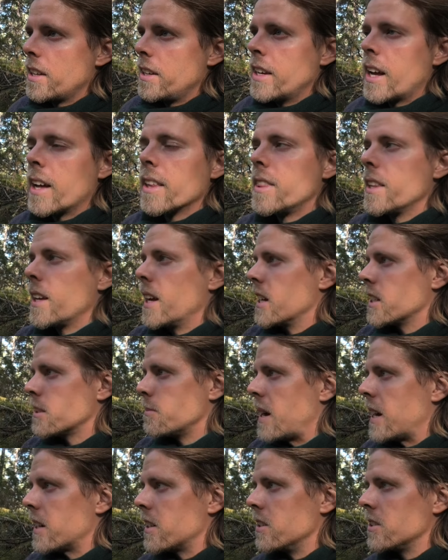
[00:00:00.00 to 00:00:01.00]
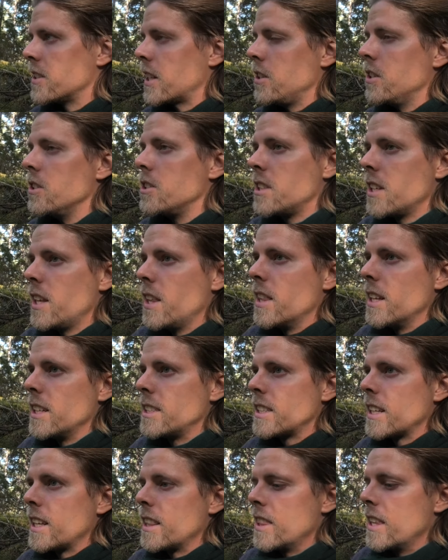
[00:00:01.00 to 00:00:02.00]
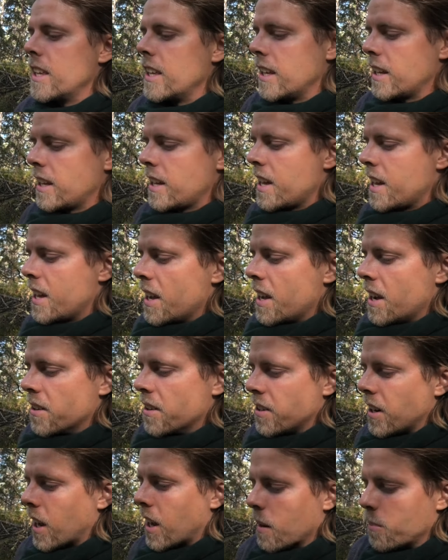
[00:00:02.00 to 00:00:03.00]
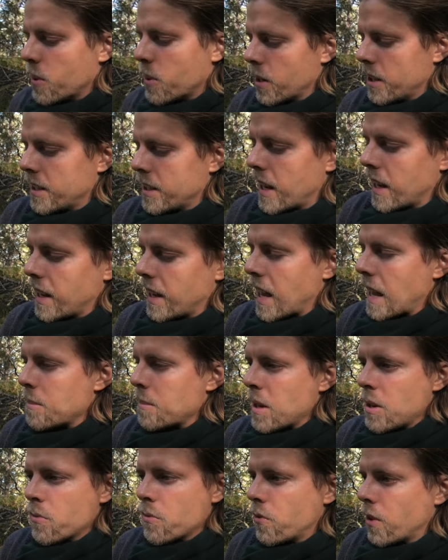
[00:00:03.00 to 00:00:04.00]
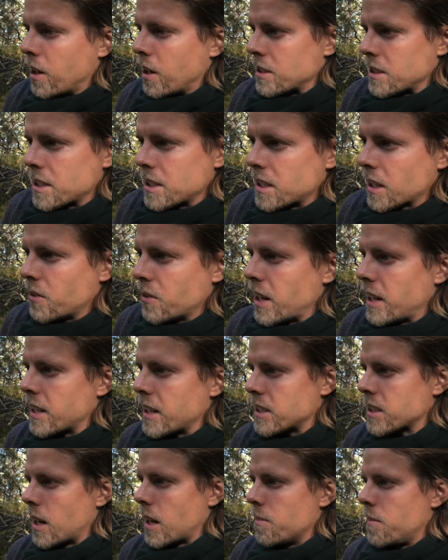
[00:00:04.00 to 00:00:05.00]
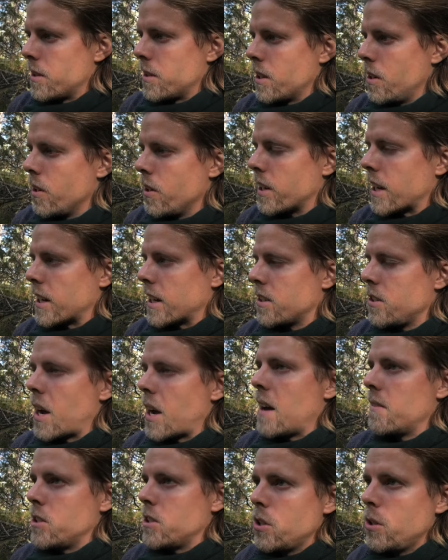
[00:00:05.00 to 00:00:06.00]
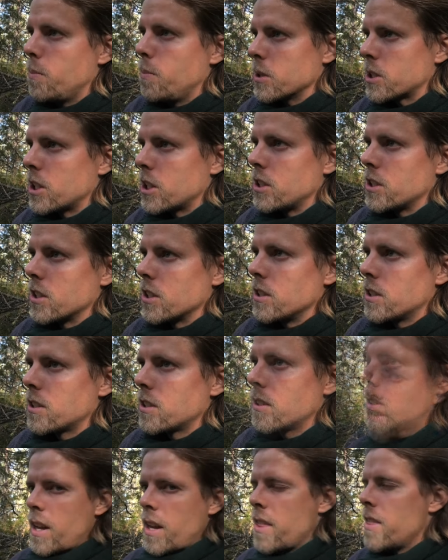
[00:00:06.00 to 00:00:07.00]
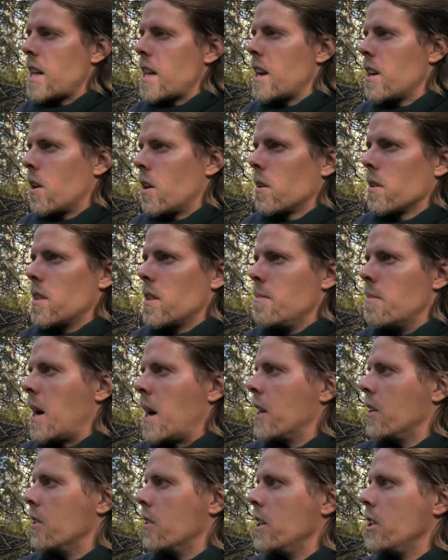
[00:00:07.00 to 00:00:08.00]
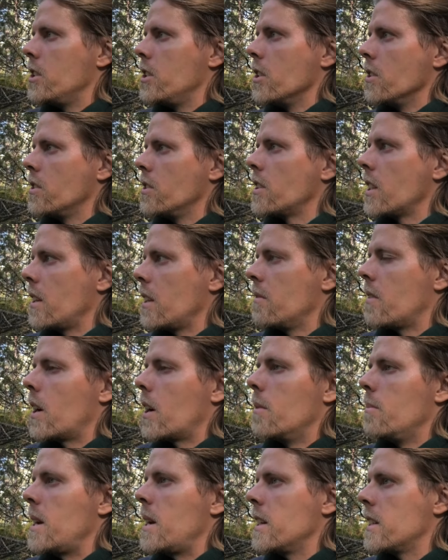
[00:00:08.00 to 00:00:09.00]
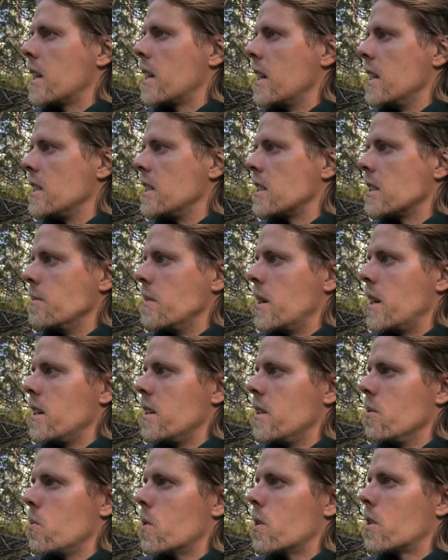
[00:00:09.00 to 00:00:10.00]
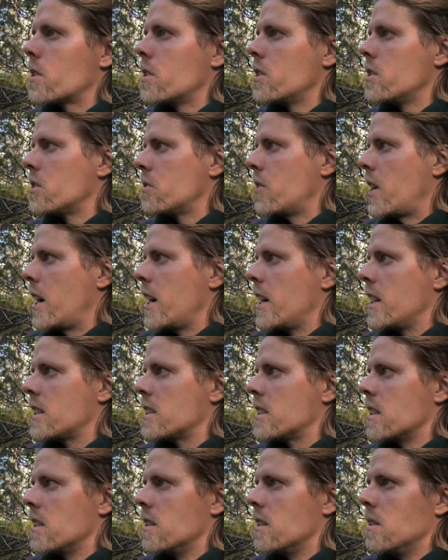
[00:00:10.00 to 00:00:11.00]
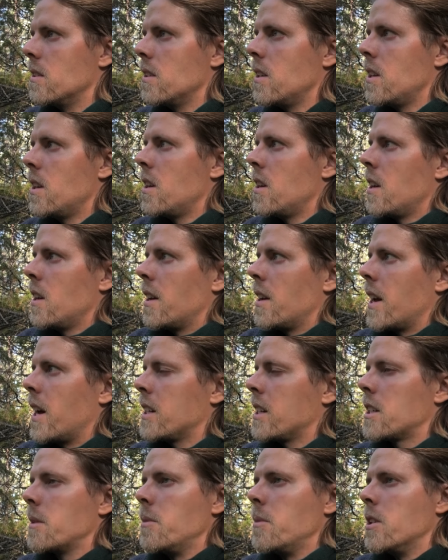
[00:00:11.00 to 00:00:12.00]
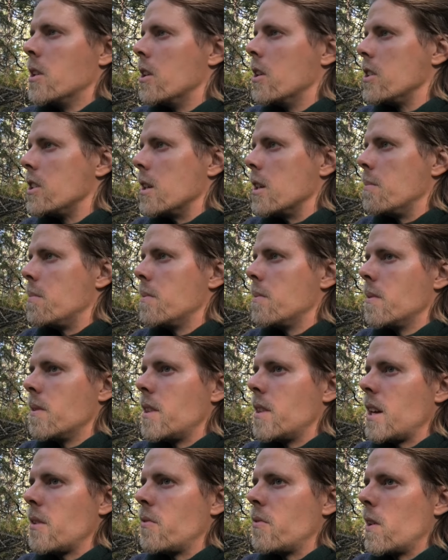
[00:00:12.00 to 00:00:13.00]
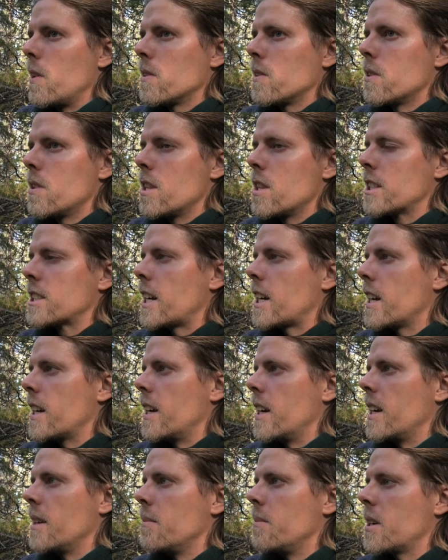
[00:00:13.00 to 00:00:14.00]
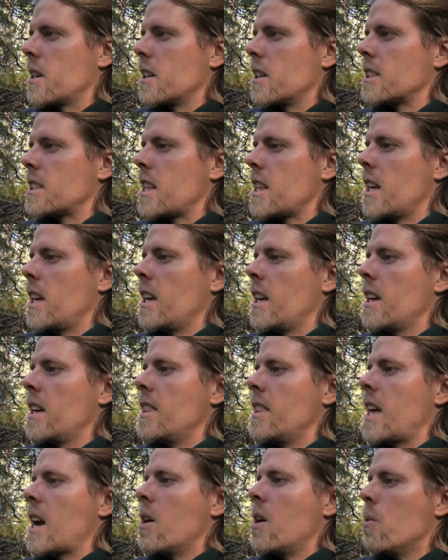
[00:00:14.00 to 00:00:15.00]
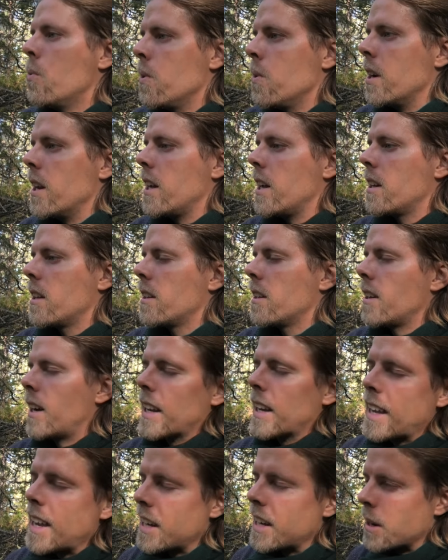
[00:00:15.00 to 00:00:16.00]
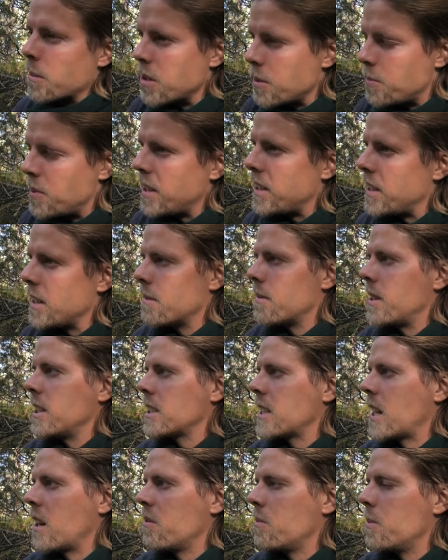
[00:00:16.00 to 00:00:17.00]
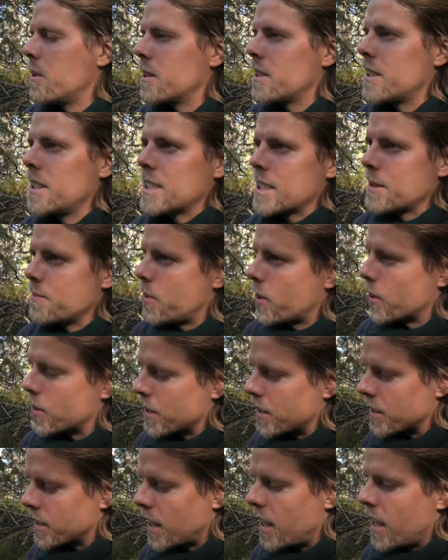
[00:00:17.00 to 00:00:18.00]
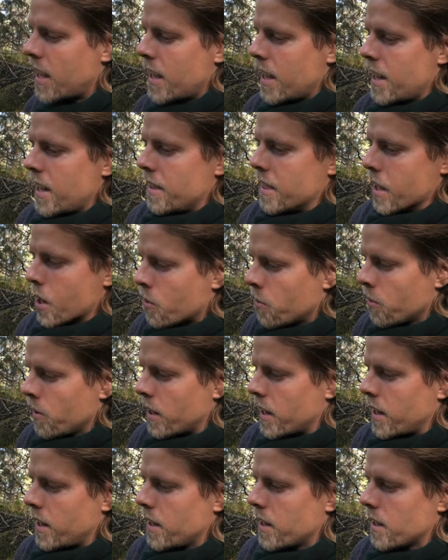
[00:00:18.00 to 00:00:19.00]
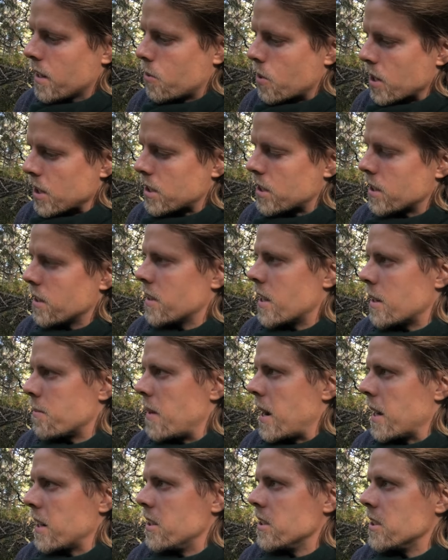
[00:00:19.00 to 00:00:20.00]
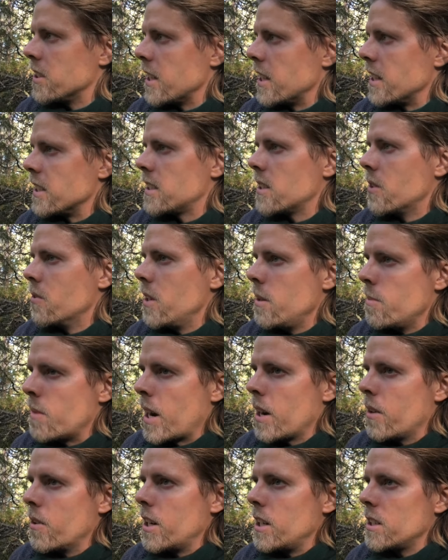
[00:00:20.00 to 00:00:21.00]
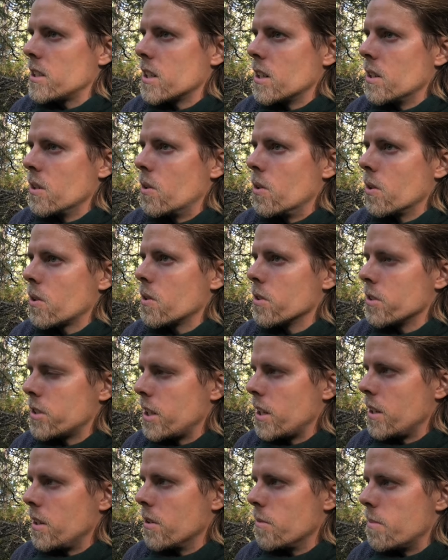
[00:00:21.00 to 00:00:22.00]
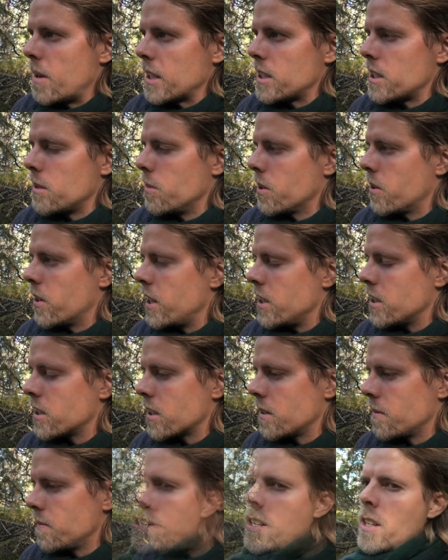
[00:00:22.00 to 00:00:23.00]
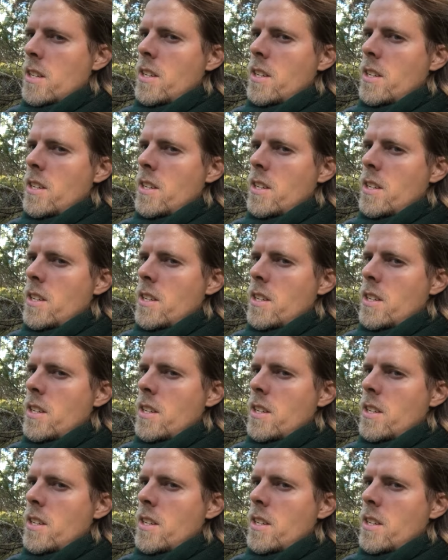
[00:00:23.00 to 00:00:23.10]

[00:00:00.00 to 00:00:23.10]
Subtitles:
Nothing else matters, and you see this in the real political game in France. It's a great example to look at. You have two positions, and then all of the minor issues, environmentalism and workers' rights and entrepreneurship, they fall to the sideline because the only, again I'm repeating myself but it's important, the only question that matters is remigration or continued mass immigration.